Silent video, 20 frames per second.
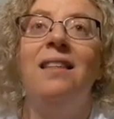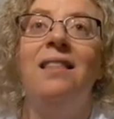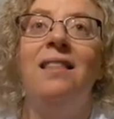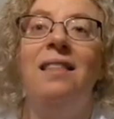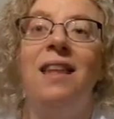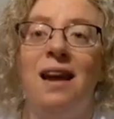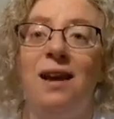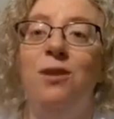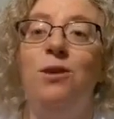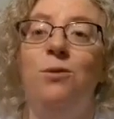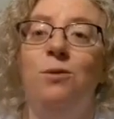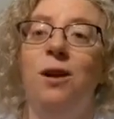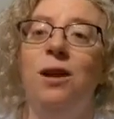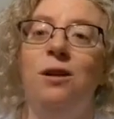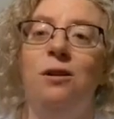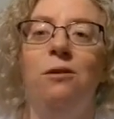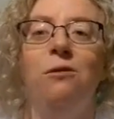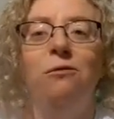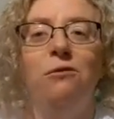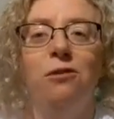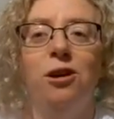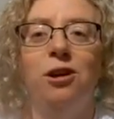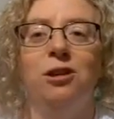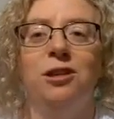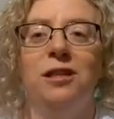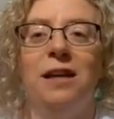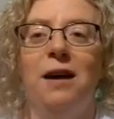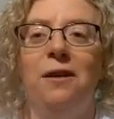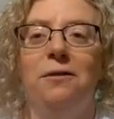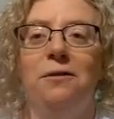that you can do for
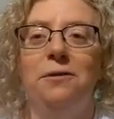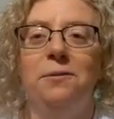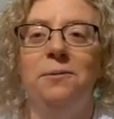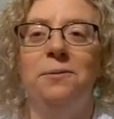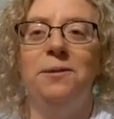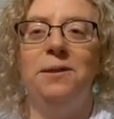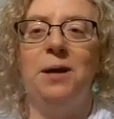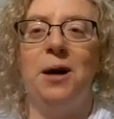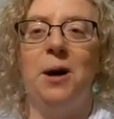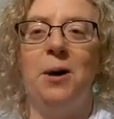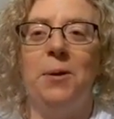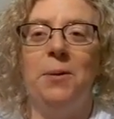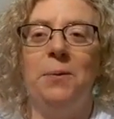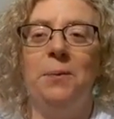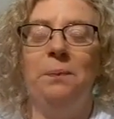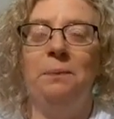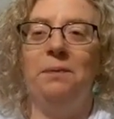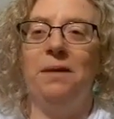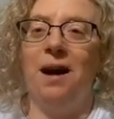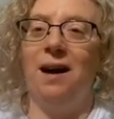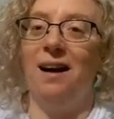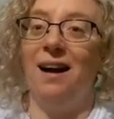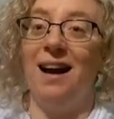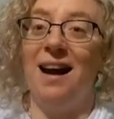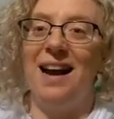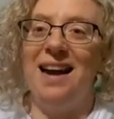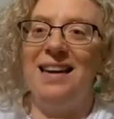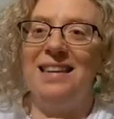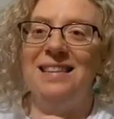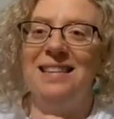yourself. So, all
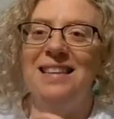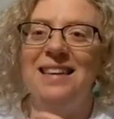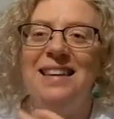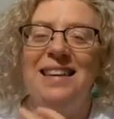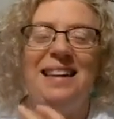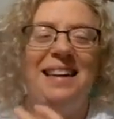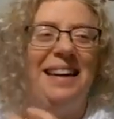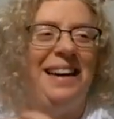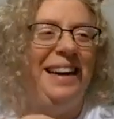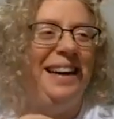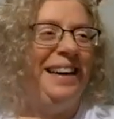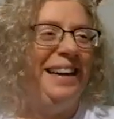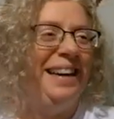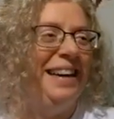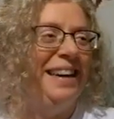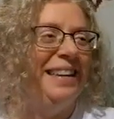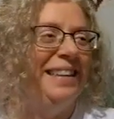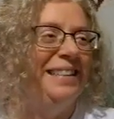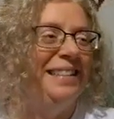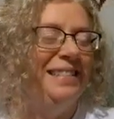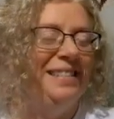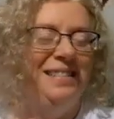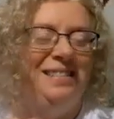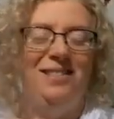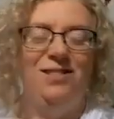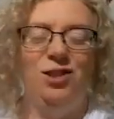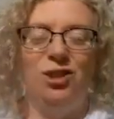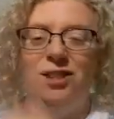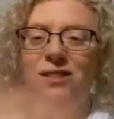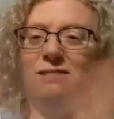right? Uh
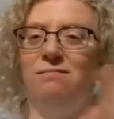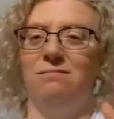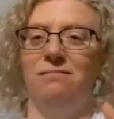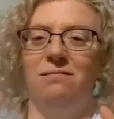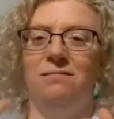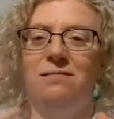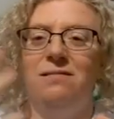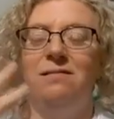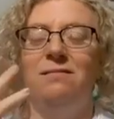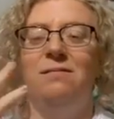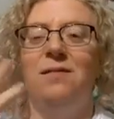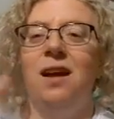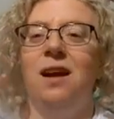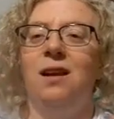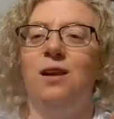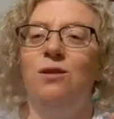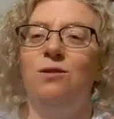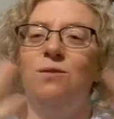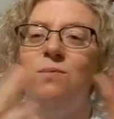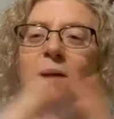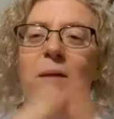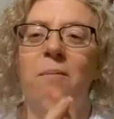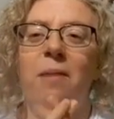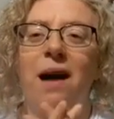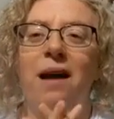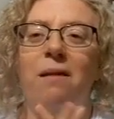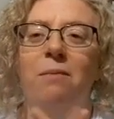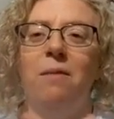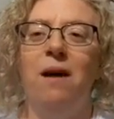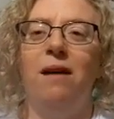just going to use my
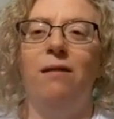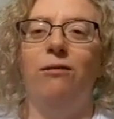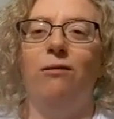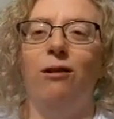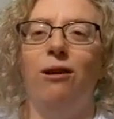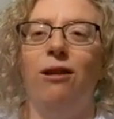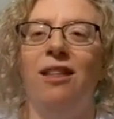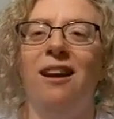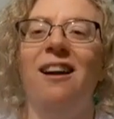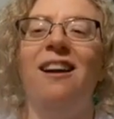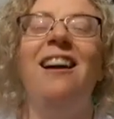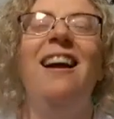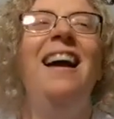bike metaphor there.